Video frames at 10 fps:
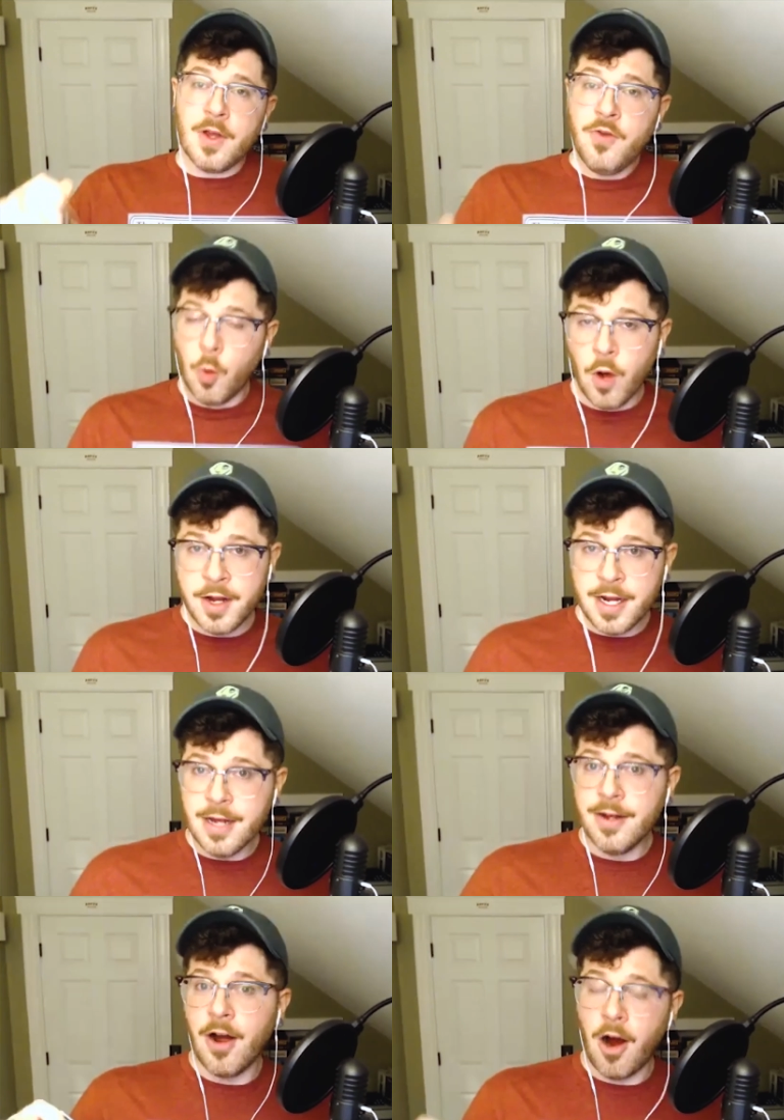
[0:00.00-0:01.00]
The one
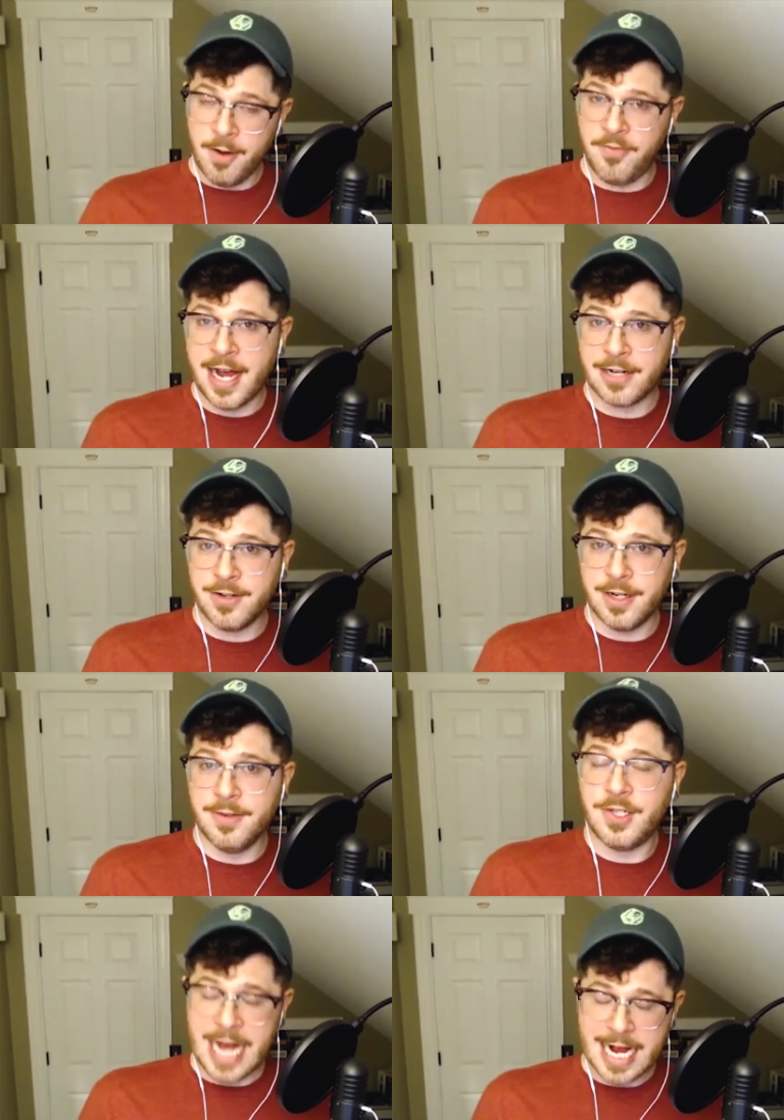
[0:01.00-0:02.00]
artifact
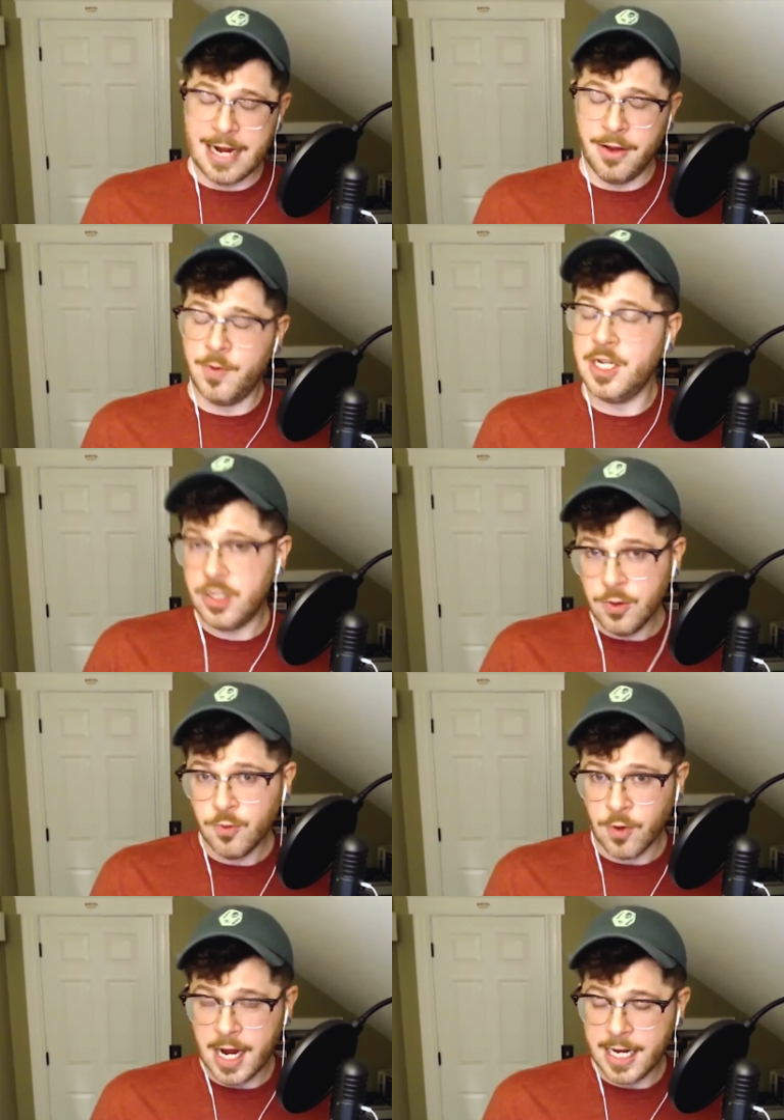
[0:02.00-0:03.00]
sack out we do
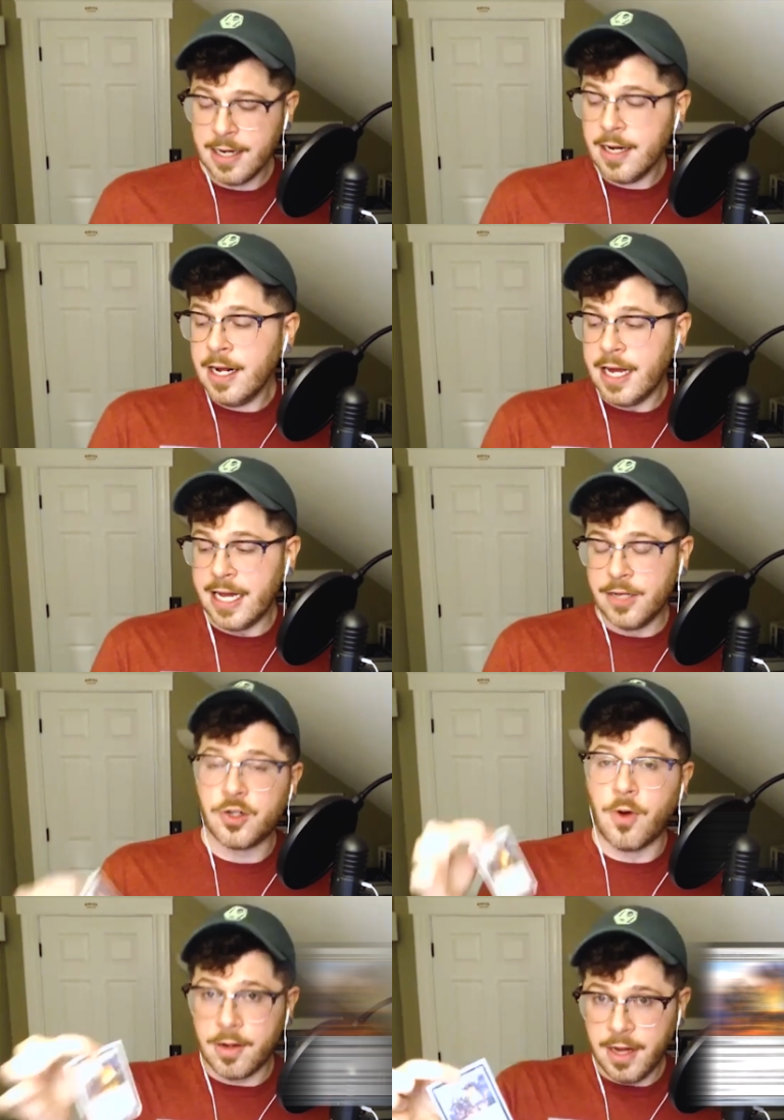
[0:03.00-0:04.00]
run is
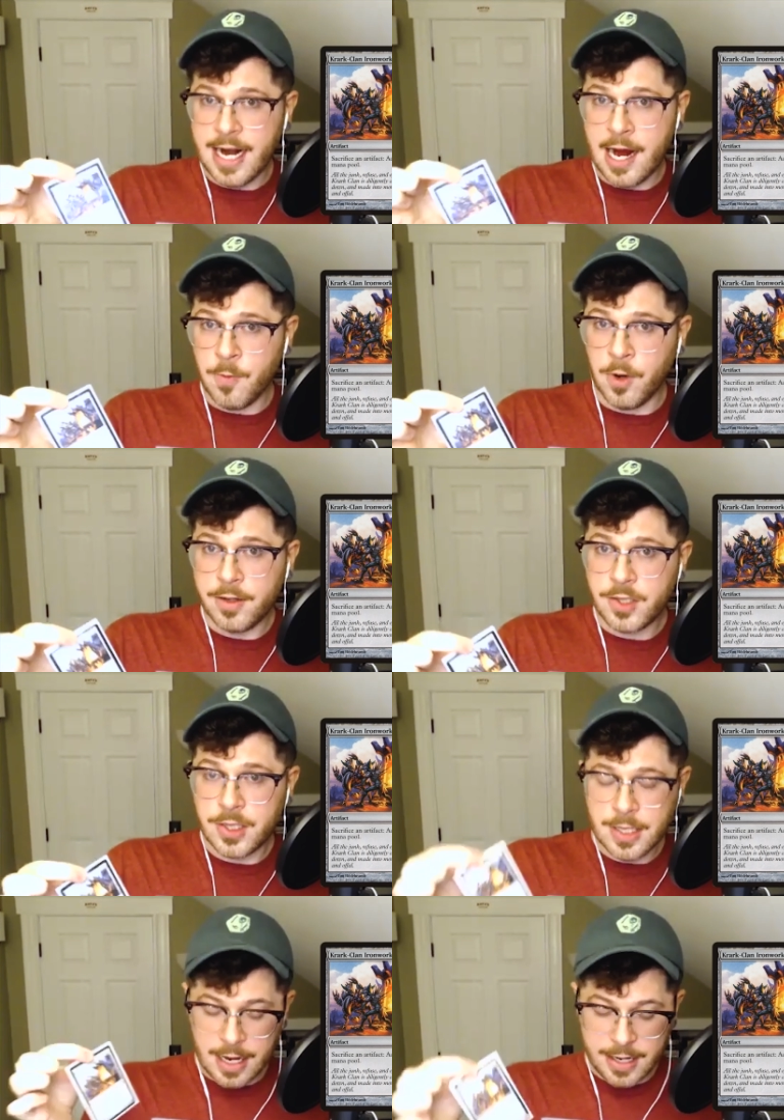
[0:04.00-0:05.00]
Cork Clan
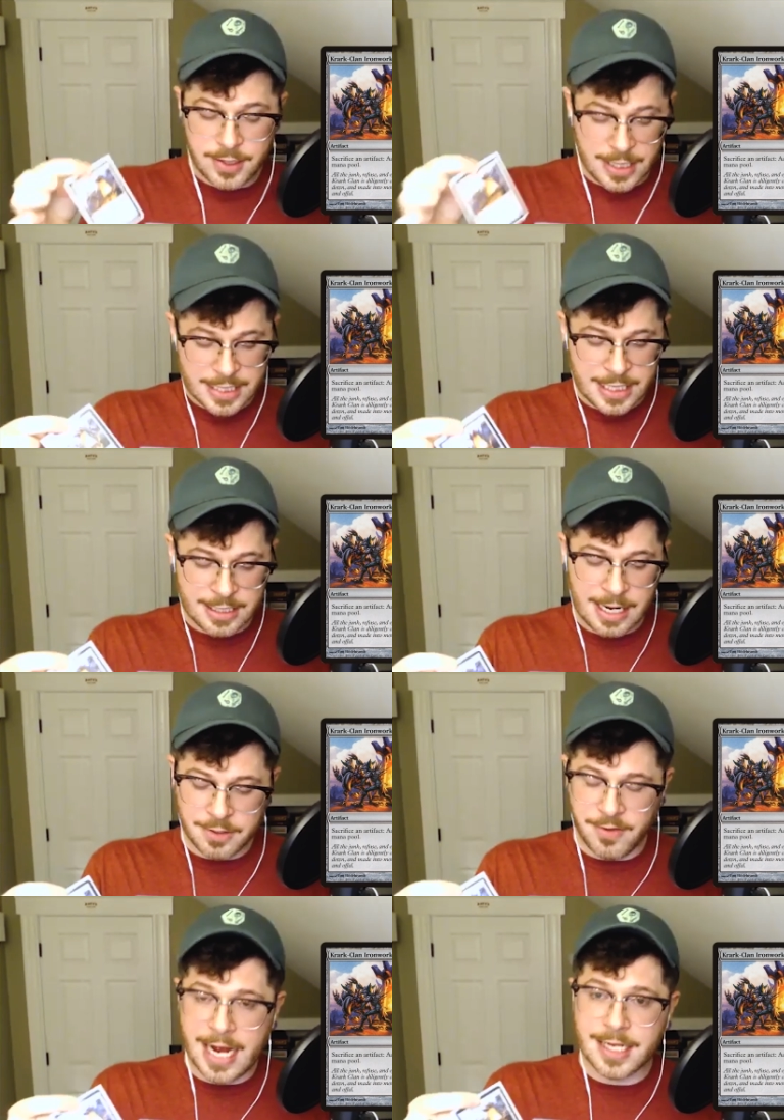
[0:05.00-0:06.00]
Ironworks. Say that 10 times
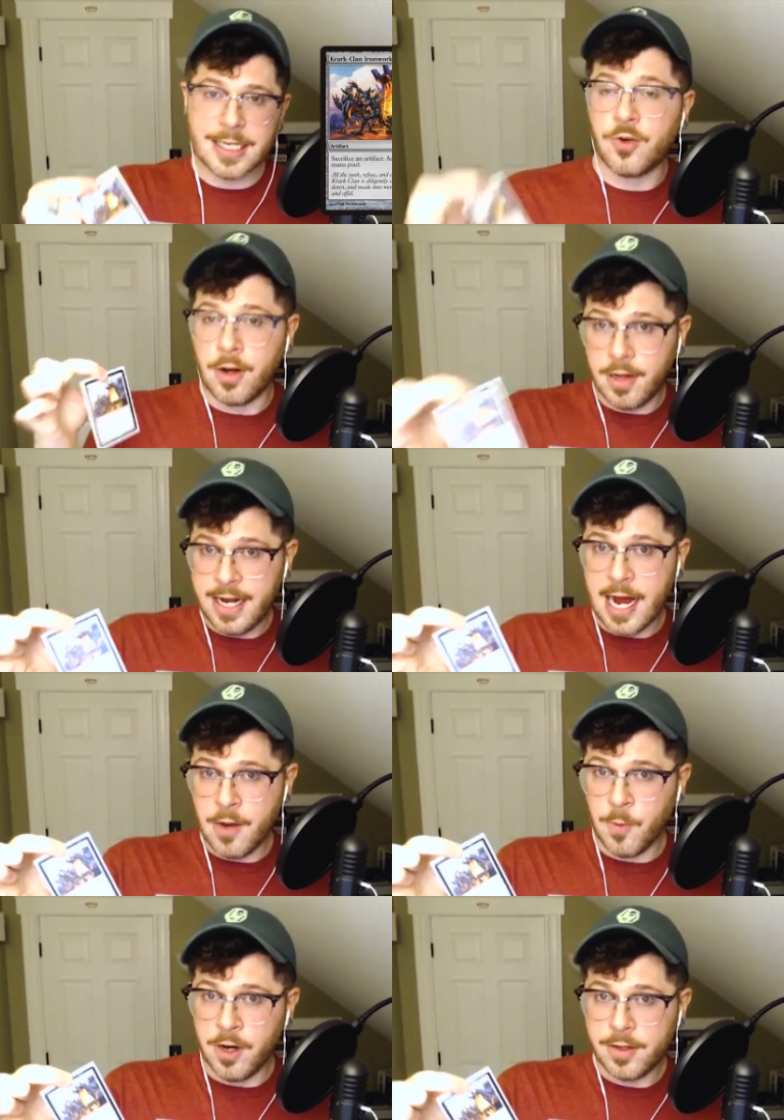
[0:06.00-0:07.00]
fast. Cork Clan
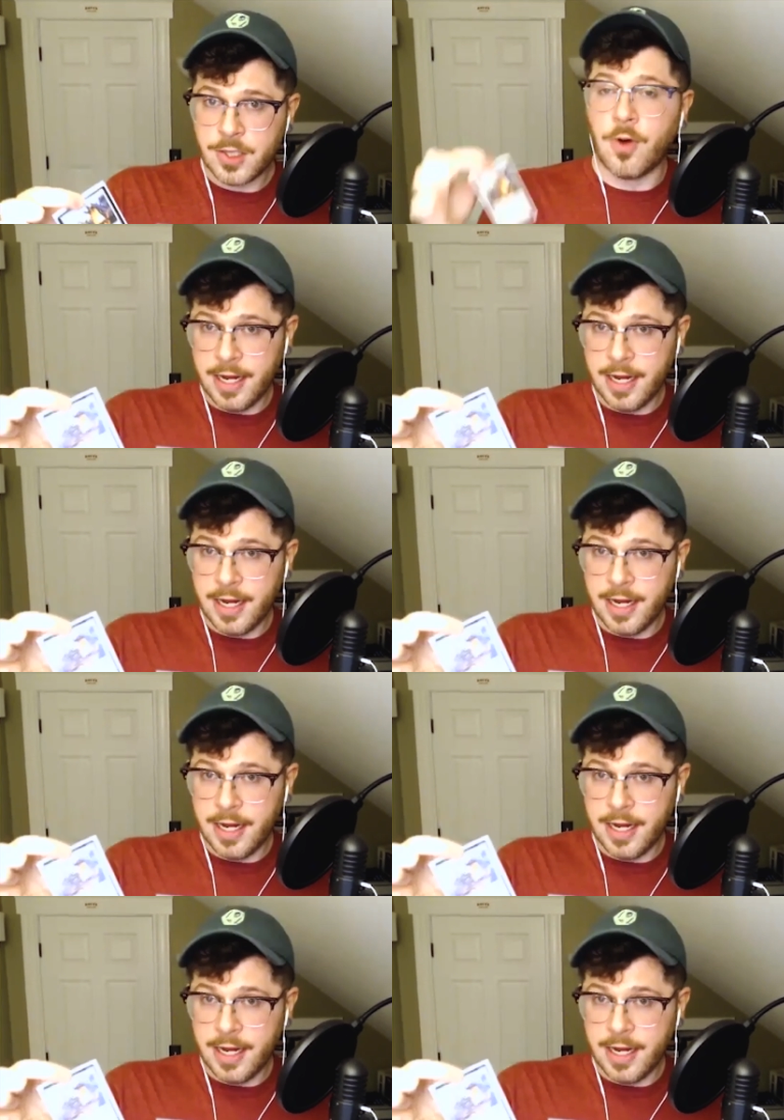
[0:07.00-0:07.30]
Ironworks.